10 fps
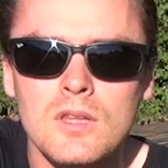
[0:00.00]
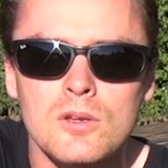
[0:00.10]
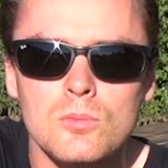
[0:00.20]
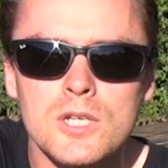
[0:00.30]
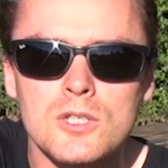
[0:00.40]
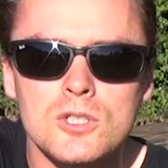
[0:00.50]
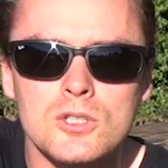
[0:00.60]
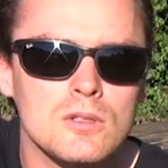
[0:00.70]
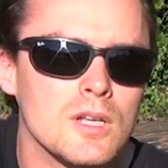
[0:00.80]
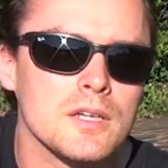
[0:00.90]
in
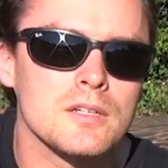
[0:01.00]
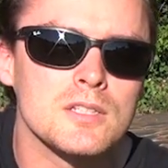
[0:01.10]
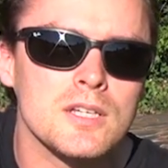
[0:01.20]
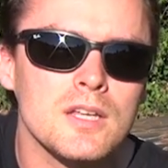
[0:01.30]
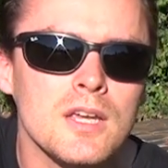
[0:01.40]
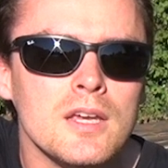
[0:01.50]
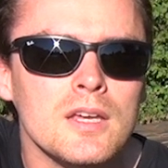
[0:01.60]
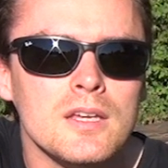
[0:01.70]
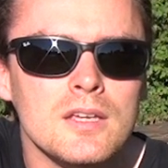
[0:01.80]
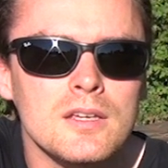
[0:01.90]
which, like I said,
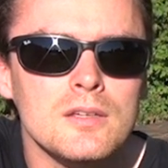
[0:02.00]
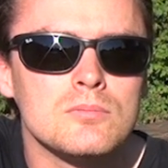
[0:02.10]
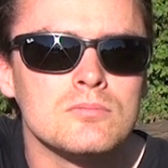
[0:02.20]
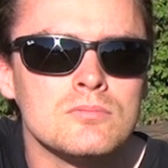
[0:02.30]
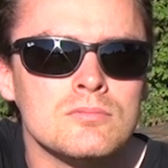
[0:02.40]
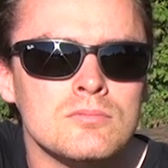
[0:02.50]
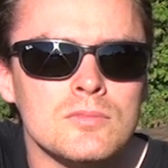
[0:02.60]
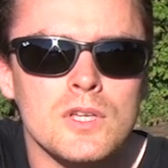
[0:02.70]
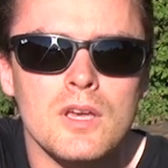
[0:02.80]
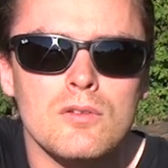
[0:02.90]
he
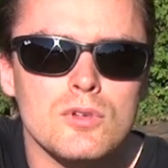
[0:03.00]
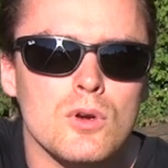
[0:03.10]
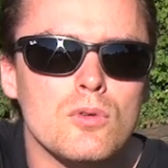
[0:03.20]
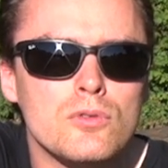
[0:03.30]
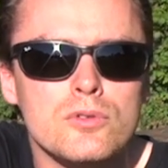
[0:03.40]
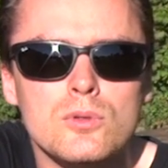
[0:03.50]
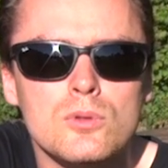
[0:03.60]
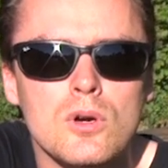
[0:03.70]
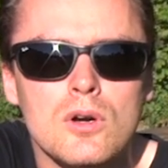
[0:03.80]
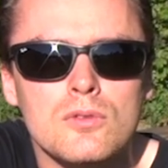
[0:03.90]
gave an
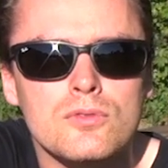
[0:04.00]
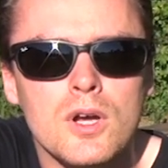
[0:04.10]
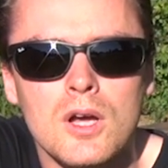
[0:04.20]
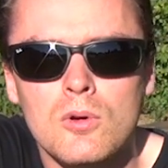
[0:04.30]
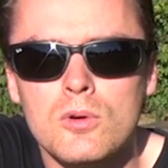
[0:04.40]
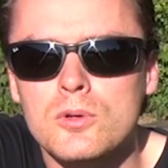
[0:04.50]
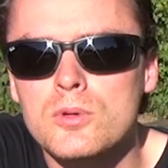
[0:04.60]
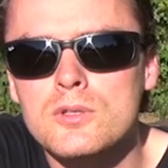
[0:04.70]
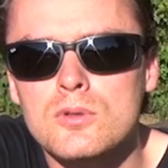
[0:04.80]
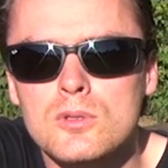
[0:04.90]
overview of how a
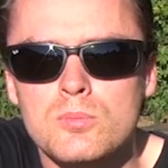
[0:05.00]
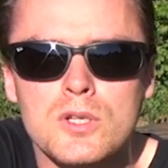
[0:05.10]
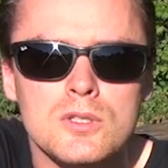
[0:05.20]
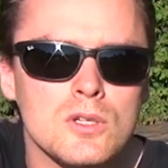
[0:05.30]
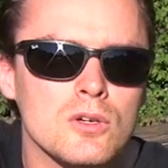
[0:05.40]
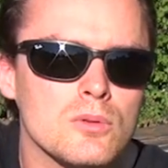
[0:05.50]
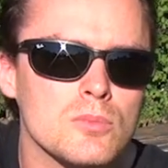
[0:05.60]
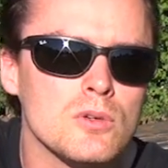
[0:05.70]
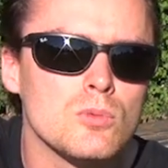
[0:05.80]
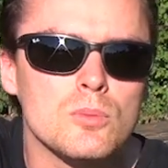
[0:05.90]
resource-based
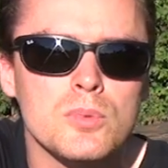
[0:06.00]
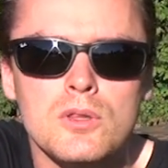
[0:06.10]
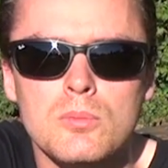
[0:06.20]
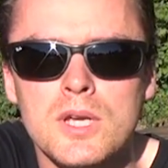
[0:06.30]
economy would be the